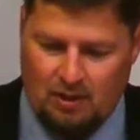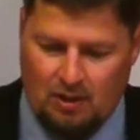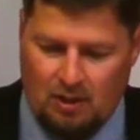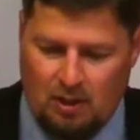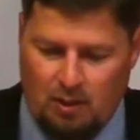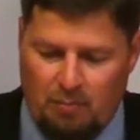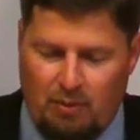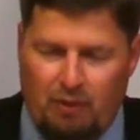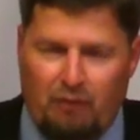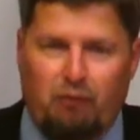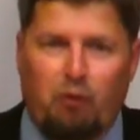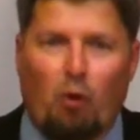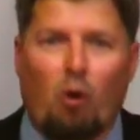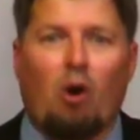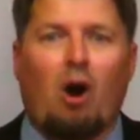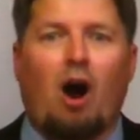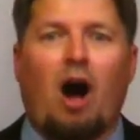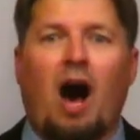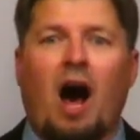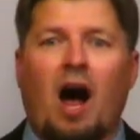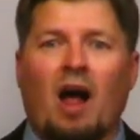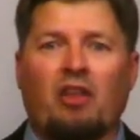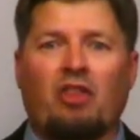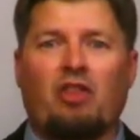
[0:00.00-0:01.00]
Before
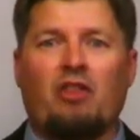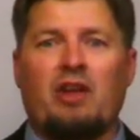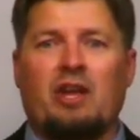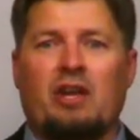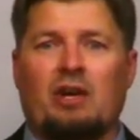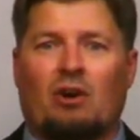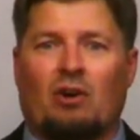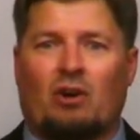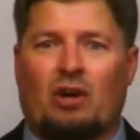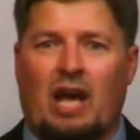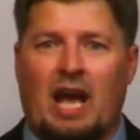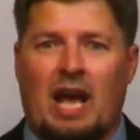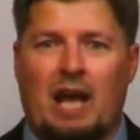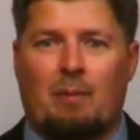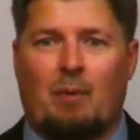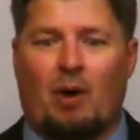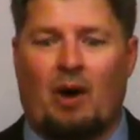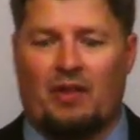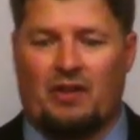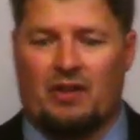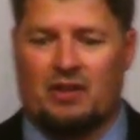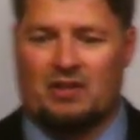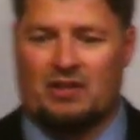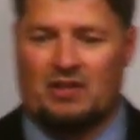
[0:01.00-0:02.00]
Othniel came
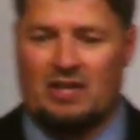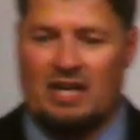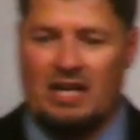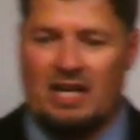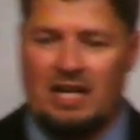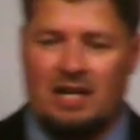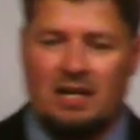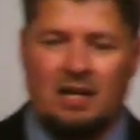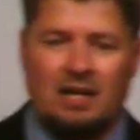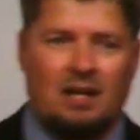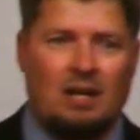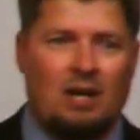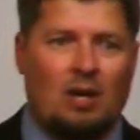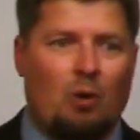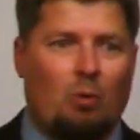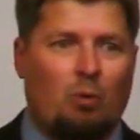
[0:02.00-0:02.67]
on the scene,